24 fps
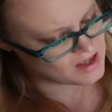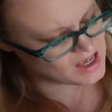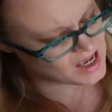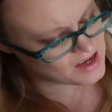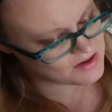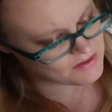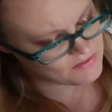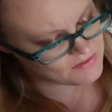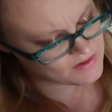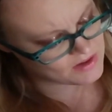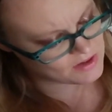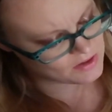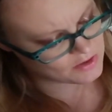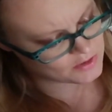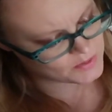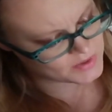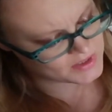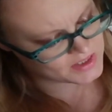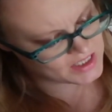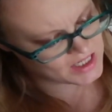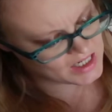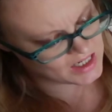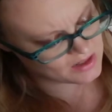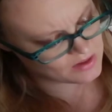I figured
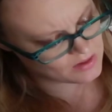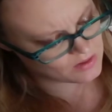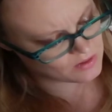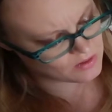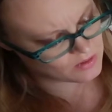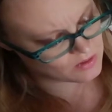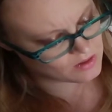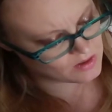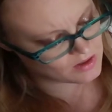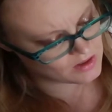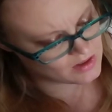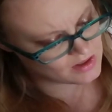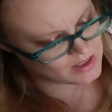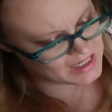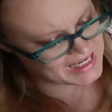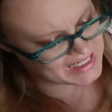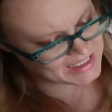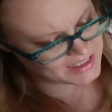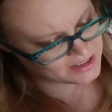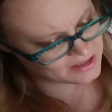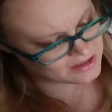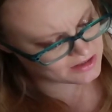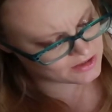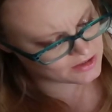Potato
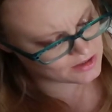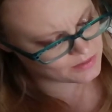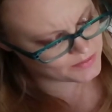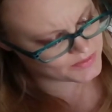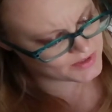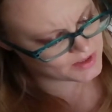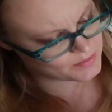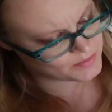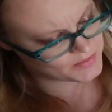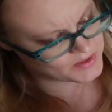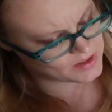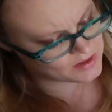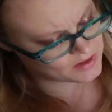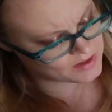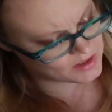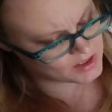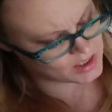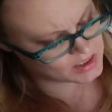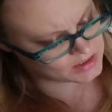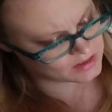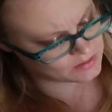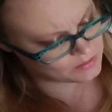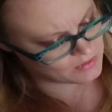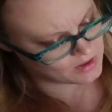had just jumped up there and
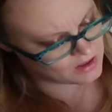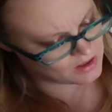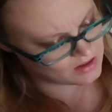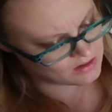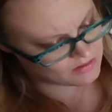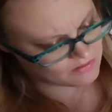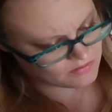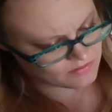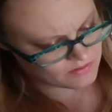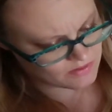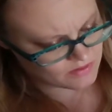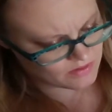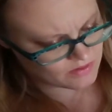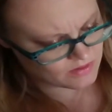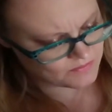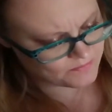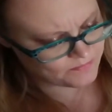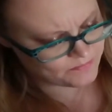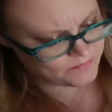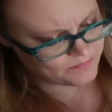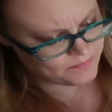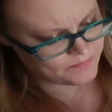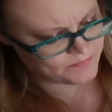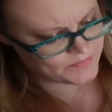knocked them off.
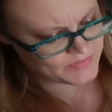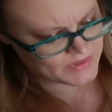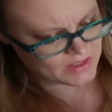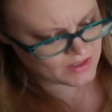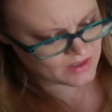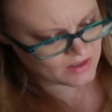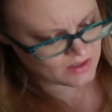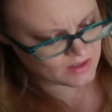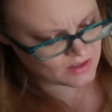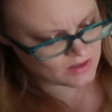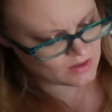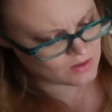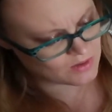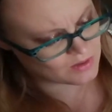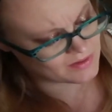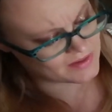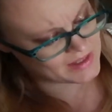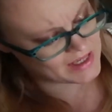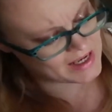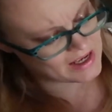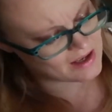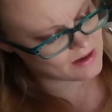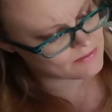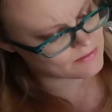Or
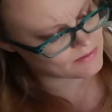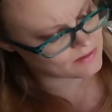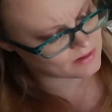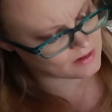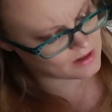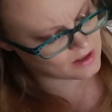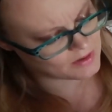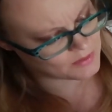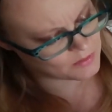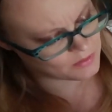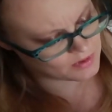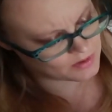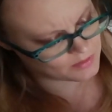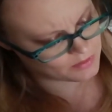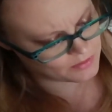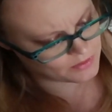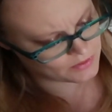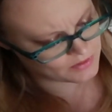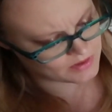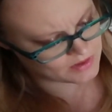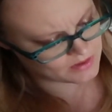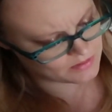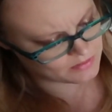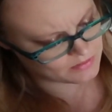that I had forgotten where to
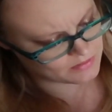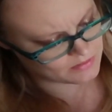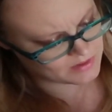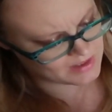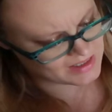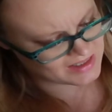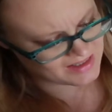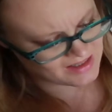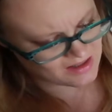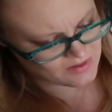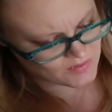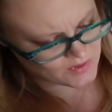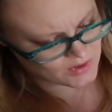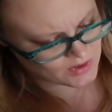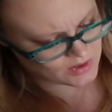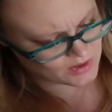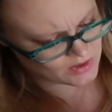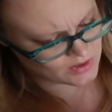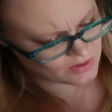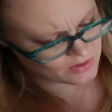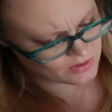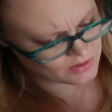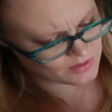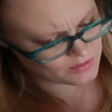put them. It never
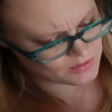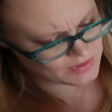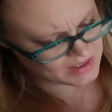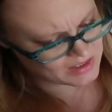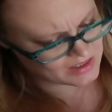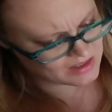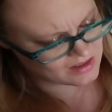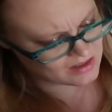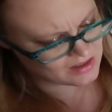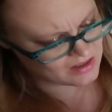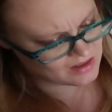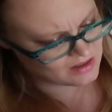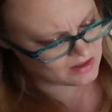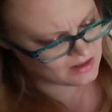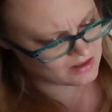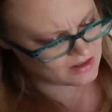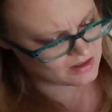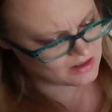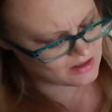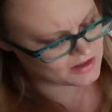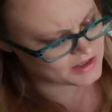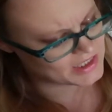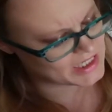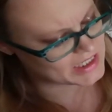occurred to me
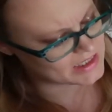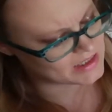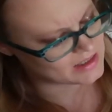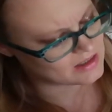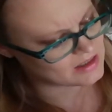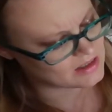that